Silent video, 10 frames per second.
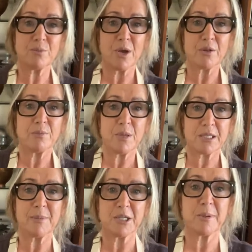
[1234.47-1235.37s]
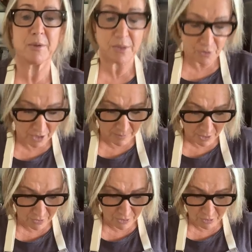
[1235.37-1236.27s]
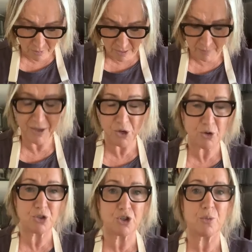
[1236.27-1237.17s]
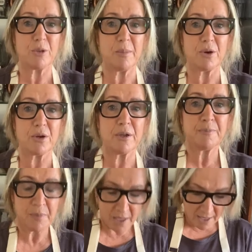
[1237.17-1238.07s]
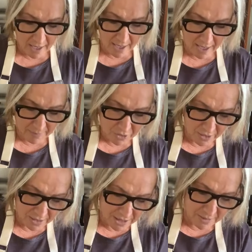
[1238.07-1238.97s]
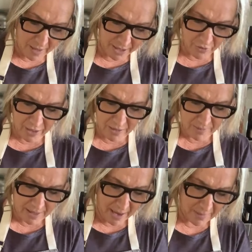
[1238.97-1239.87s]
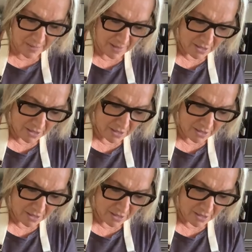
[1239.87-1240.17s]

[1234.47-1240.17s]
well, it's much better with cream, agrees with me. But you could do it with milk. So this is my cream, yummy